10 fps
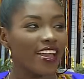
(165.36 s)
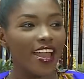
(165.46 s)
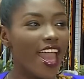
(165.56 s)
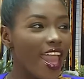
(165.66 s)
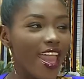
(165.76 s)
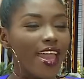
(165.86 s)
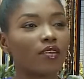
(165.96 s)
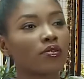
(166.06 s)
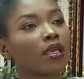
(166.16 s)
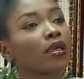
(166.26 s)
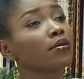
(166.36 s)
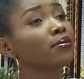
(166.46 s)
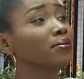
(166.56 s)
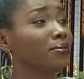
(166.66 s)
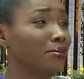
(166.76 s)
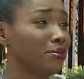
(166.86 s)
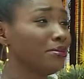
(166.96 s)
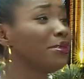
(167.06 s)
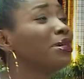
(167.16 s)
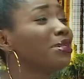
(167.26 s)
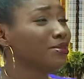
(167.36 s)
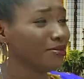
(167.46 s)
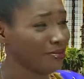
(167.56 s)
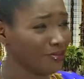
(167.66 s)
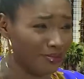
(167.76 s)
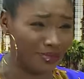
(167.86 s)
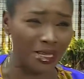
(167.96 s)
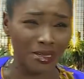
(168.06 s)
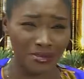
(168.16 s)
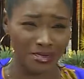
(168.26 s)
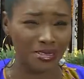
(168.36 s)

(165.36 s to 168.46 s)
Hey! I was like, I'm